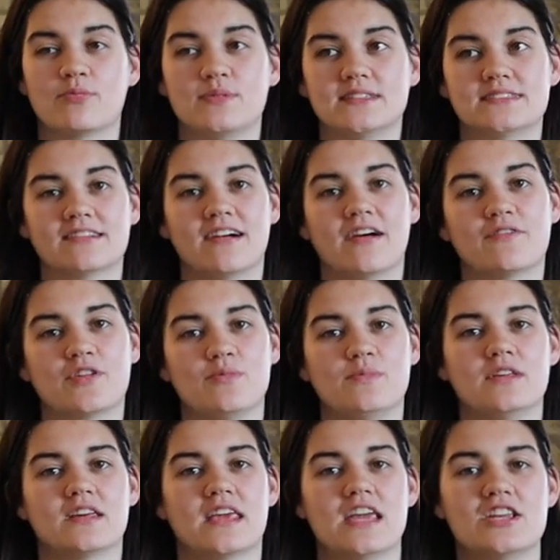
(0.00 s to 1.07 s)
We still have
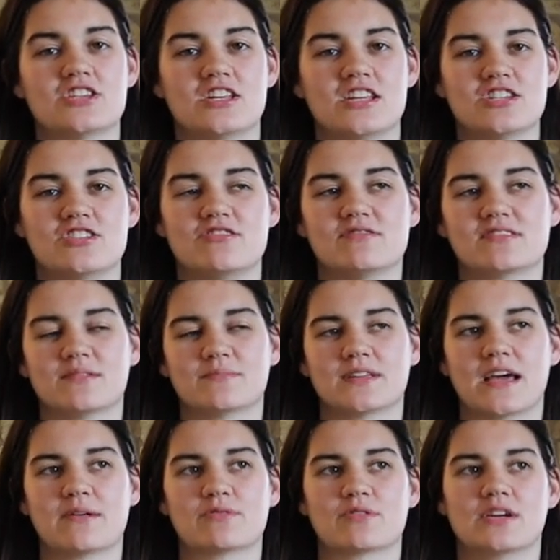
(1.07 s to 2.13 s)
communication issues
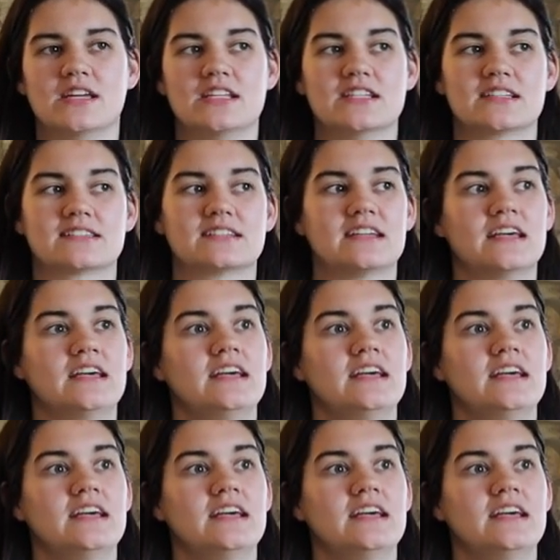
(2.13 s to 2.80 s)
sometimes where he just